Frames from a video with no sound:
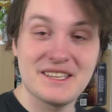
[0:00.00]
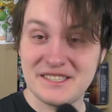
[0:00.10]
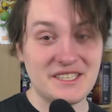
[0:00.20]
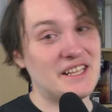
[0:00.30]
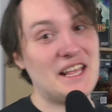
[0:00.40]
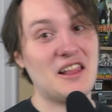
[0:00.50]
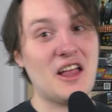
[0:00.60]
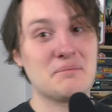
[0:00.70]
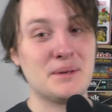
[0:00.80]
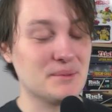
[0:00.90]
It's gonna get a
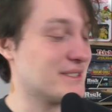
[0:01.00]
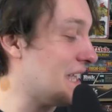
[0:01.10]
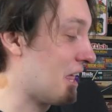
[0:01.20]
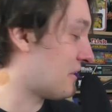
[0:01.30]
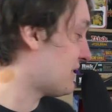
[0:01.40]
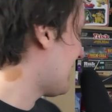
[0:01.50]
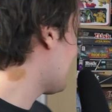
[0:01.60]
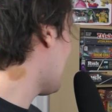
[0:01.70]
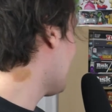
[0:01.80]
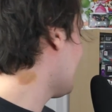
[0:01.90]
lot of people together.
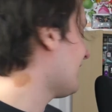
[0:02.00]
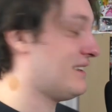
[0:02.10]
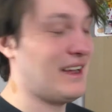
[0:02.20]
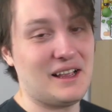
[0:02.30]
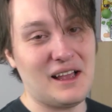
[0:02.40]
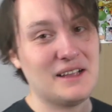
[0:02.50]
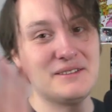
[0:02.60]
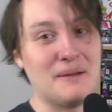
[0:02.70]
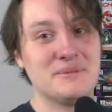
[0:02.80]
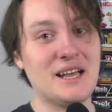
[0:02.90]

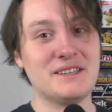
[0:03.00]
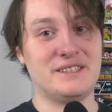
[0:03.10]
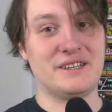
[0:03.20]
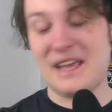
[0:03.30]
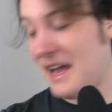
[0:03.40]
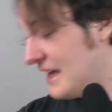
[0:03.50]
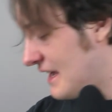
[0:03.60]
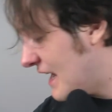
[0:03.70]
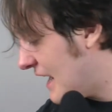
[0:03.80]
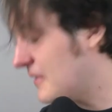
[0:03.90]
I'm telling you, okay?
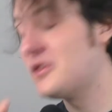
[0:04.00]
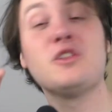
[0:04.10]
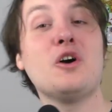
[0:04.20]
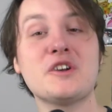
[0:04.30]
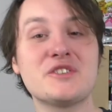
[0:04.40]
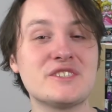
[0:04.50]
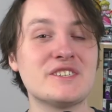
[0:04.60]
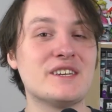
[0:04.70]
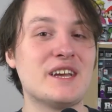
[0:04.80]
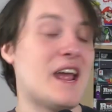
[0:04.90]
It
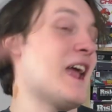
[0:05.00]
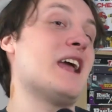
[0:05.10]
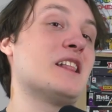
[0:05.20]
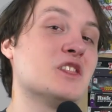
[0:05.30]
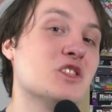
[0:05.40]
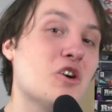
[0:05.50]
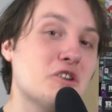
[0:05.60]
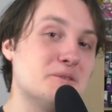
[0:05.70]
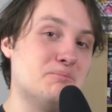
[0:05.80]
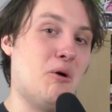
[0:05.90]
looks
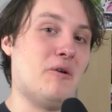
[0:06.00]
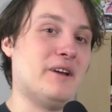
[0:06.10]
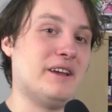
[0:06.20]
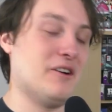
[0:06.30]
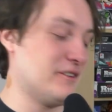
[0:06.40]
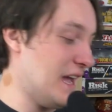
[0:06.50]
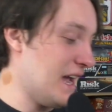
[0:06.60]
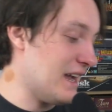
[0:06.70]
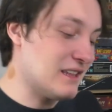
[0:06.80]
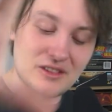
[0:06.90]
boring,
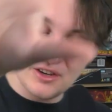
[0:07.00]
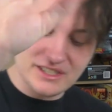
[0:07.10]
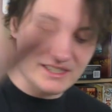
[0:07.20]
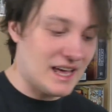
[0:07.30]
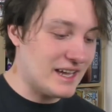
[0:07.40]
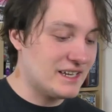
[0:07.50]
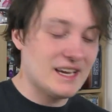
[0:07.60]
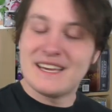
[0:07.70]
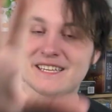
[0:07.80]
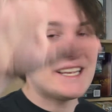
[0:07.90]
okay? It looks like
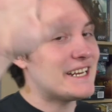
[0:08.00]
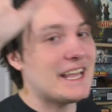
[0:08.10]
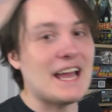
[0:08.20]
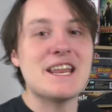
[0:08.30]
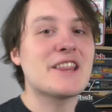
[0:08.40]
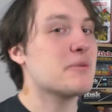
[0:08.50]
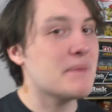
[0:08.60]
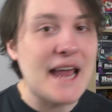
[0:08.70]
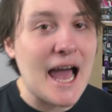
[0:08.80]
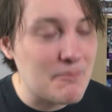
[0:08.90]
another
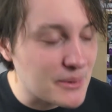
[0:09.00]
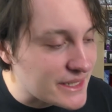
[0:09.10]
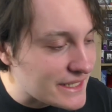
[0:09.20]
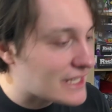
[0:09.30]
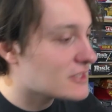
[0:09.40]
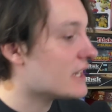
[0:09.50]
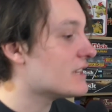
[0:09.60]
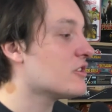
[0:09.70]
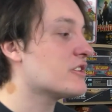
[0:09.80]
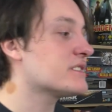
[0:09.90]
Monopoly. It
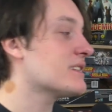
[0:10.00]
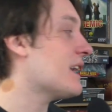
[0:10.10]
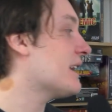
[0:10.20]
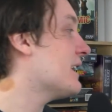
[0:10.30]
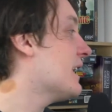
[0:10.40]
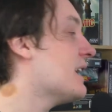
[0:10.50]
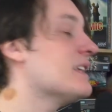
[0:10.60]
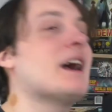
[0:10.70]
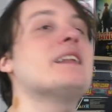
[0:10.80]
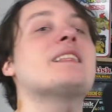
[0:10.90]
looks like
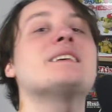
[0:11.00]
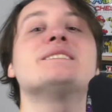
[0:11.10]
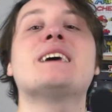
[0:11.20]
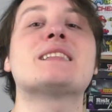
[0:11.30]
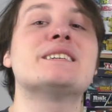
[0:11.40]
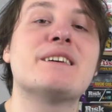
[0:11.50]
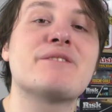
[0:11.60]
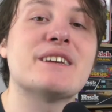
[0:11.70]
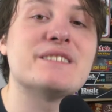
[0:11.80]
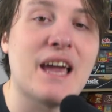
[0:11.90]
another Settlers
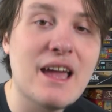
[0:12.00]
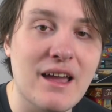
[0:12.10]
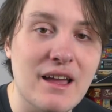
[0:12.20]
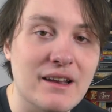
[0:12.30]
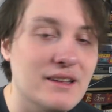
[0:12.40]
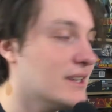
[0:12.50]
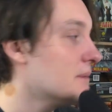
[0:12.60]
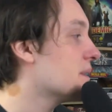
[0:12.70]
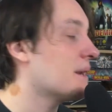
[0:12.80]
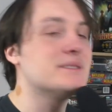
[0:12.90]
of Catan.
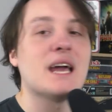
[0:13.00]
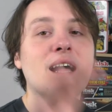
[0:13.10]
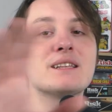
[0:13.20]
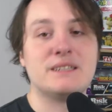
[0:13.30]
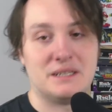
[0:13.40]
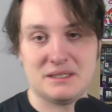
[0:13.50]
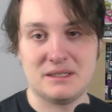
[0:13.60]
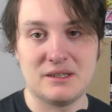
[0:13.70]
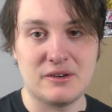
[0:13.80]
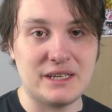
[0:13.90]
But I'm telling you,
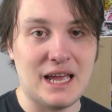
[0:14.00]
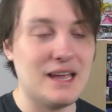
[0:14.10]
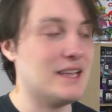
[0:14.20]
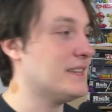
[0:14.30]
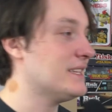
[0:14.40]
okay?